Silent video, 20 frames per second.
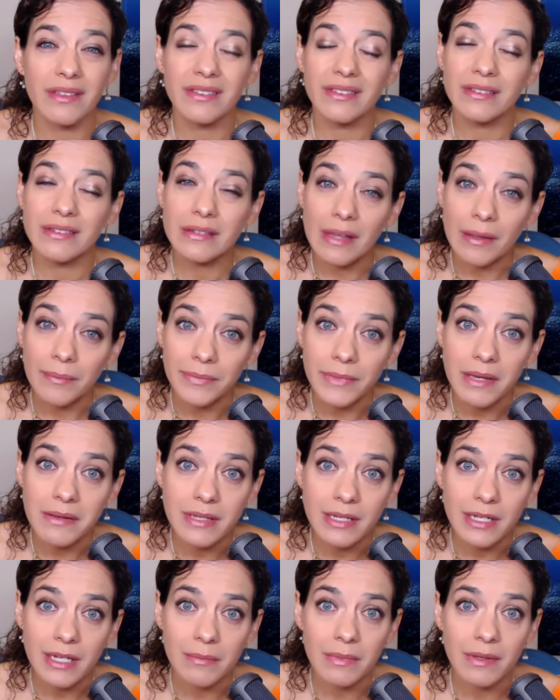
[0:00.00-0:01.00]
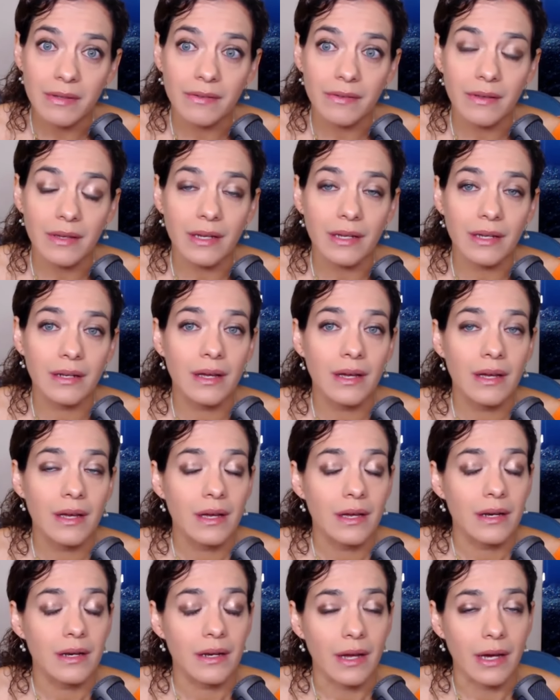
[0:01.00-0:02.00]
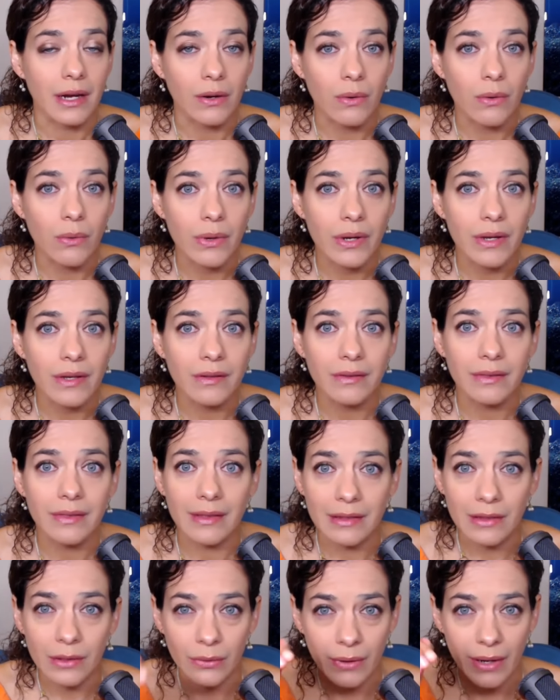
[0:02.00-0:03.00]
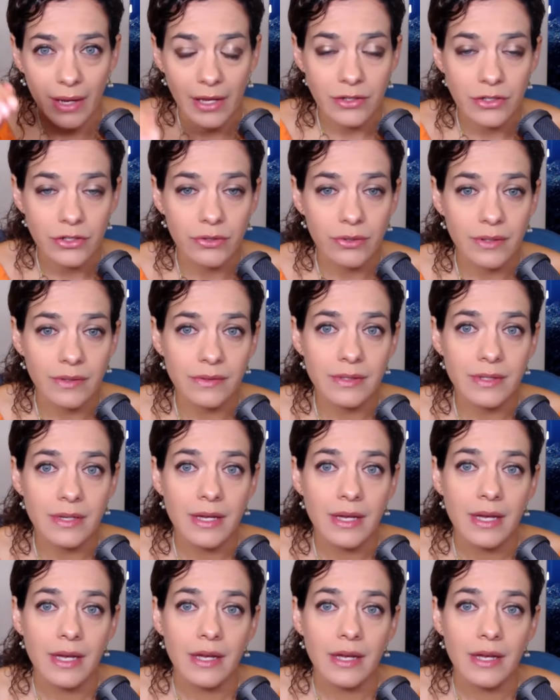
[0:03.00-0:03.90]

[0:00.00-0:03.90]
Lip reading: Sometimes it can be seen, not always, the little entrance.